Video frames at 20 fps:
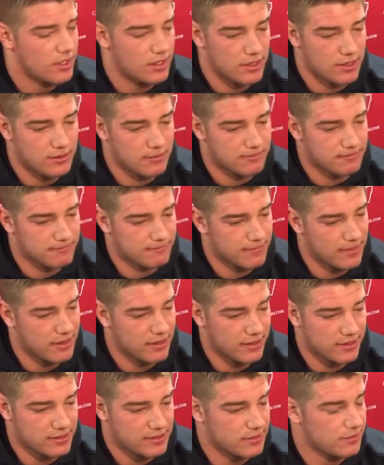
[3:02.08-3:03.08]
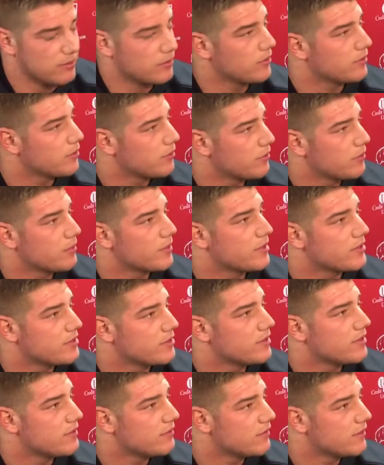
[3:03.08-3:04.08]
I think typical
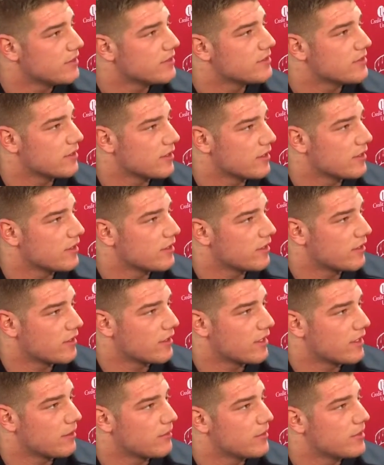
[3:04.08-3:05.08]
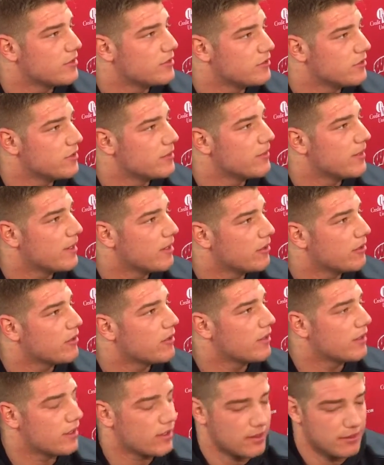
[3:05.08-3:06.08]
Northwestern defense. They're going to come hit you in the mouth.
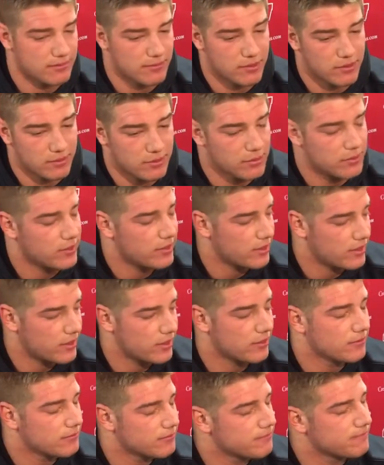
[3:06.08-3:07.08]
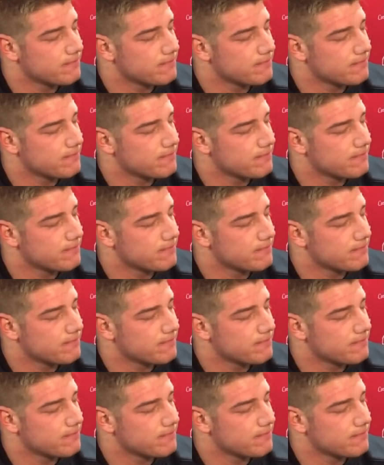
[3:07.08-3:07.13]
They'll be ready to go.